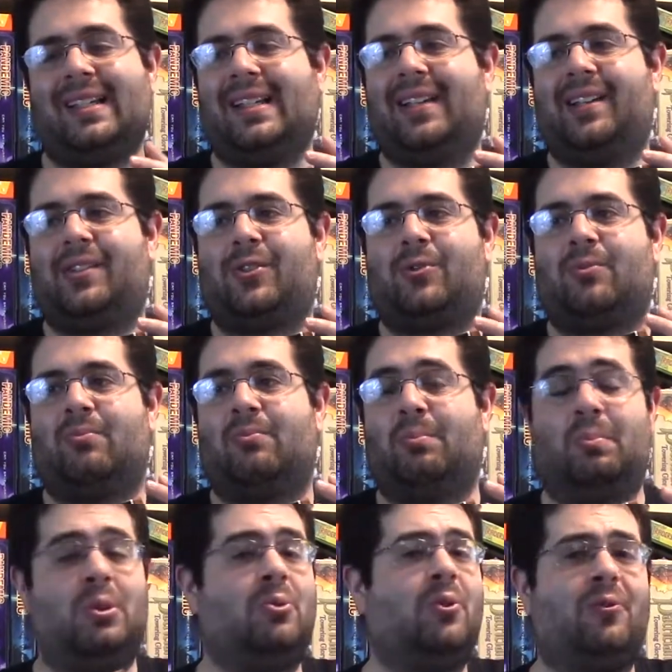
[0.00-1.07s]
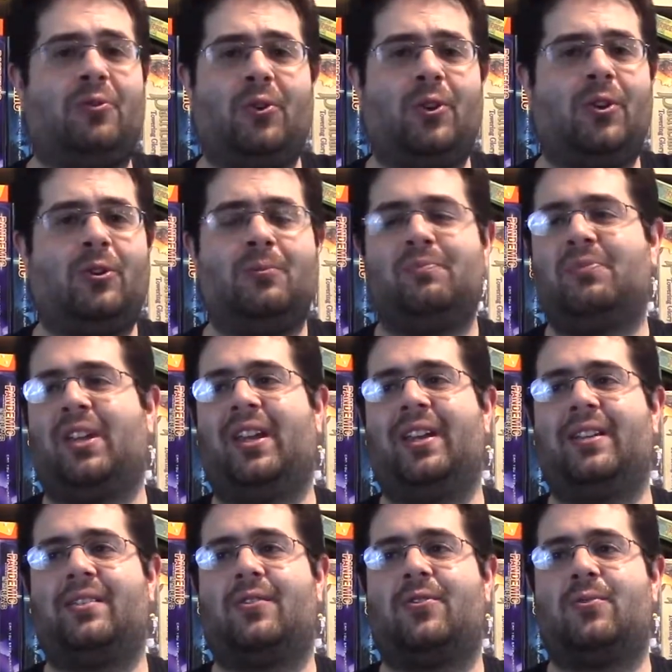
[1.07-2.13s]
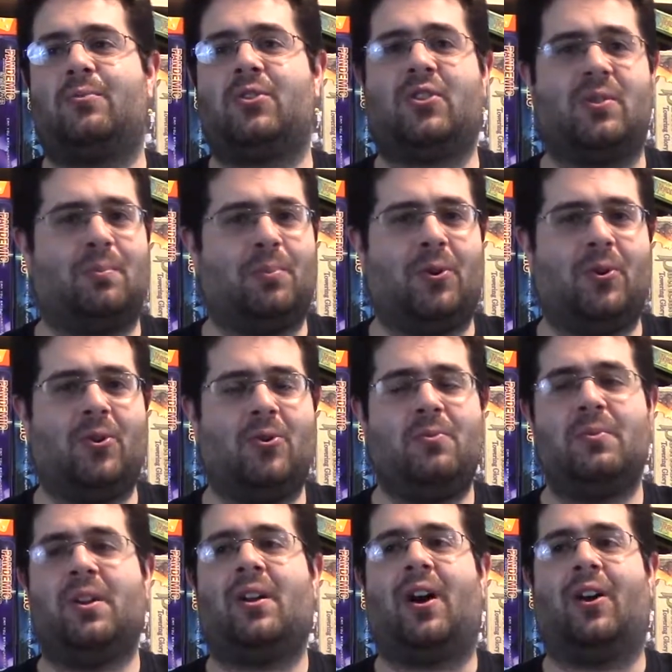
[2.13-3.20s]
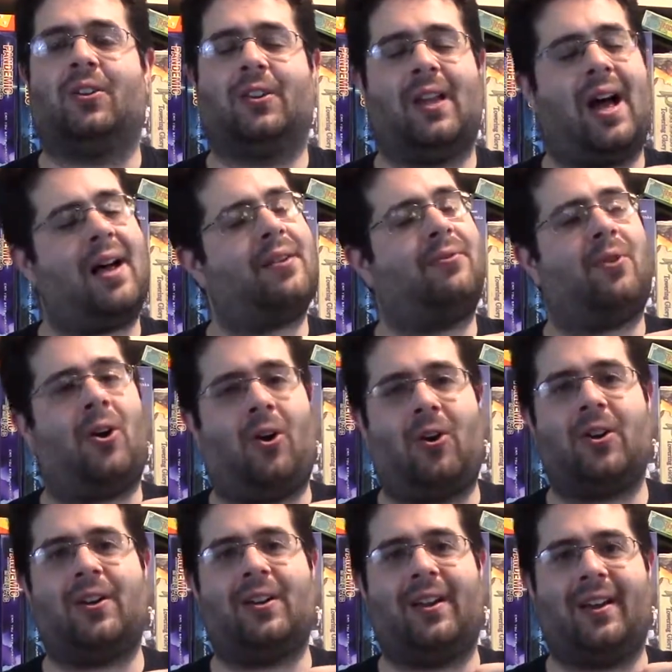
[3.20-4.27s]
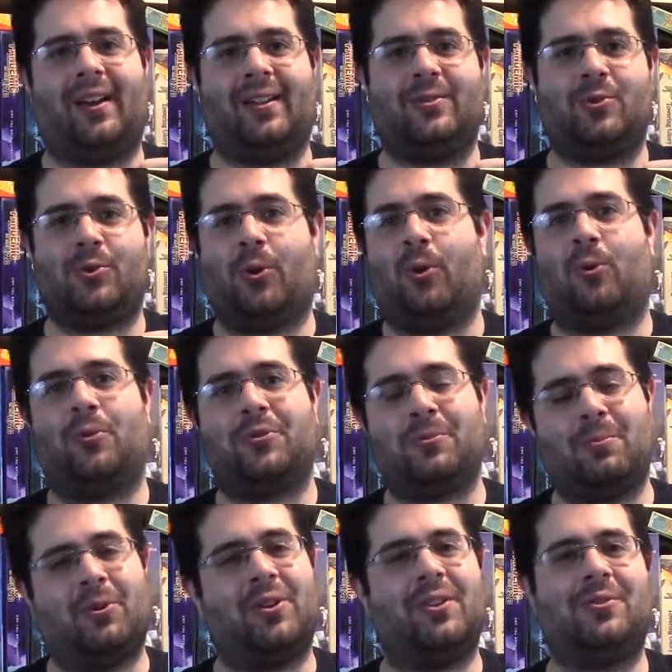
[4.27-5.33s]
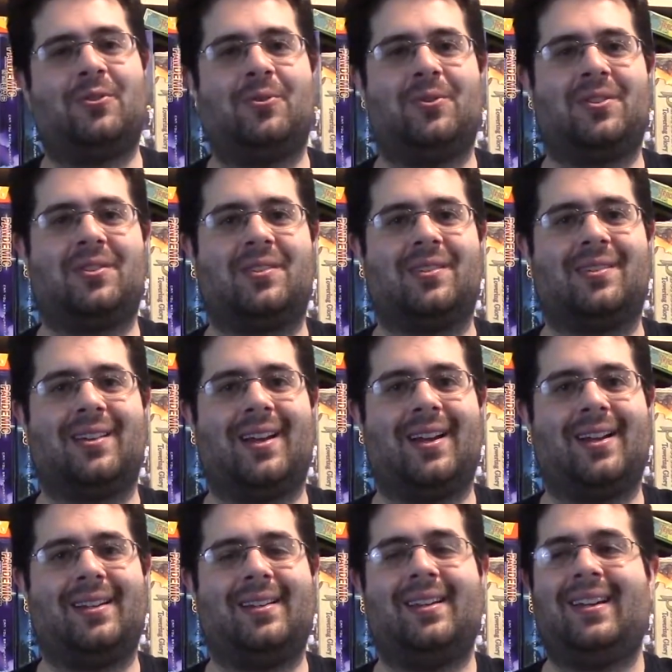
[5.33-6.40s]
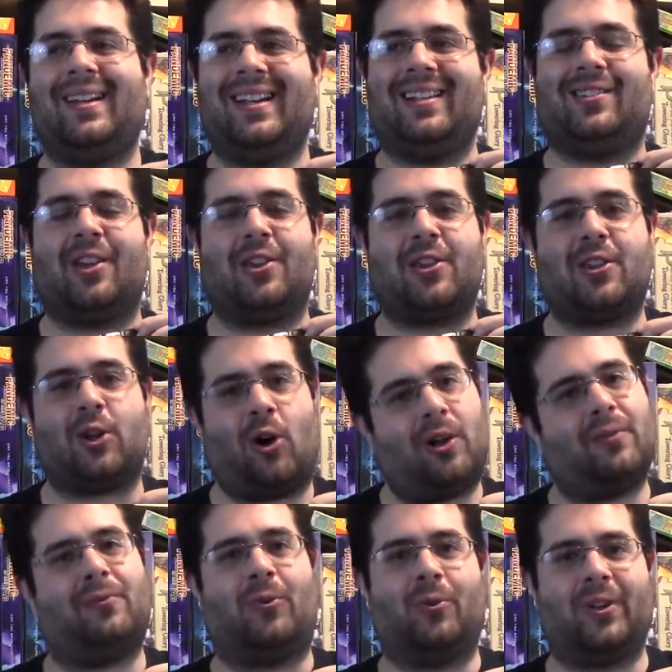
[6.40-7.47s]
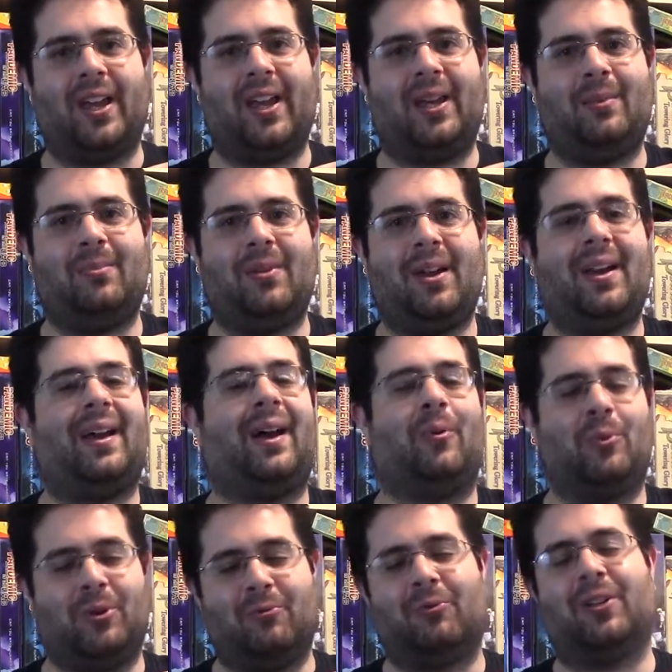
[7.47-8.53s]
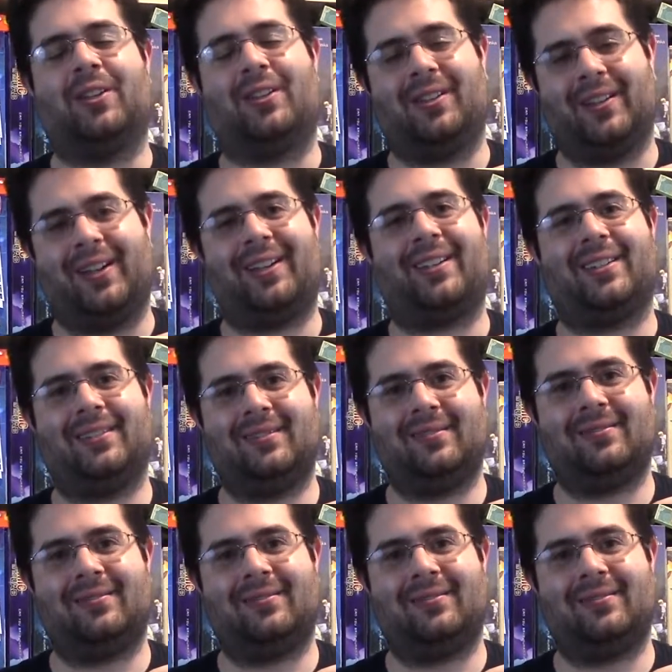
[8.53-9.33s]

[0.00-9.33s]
It's beautiful, it's simple. A lot of heart and soul was put into its design. It's a thoughtful game, and we really like it.